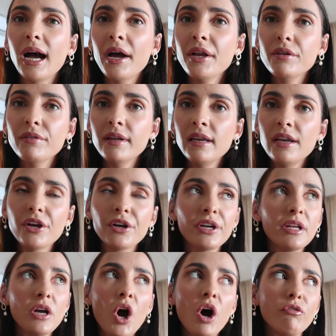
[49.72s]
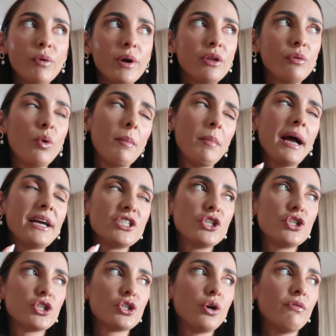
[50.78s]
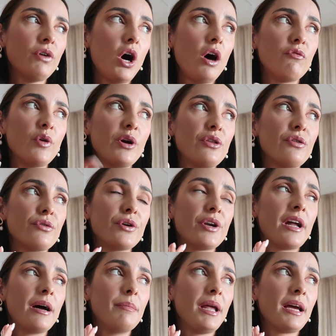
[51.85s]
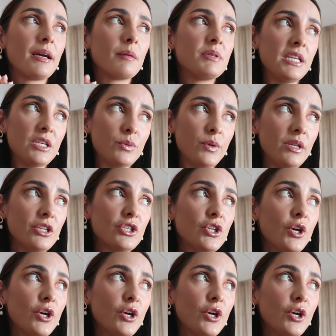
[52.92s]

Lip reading: kind of nearing halfway, well I'm actually just over halfway through and I'm like obsessed with it,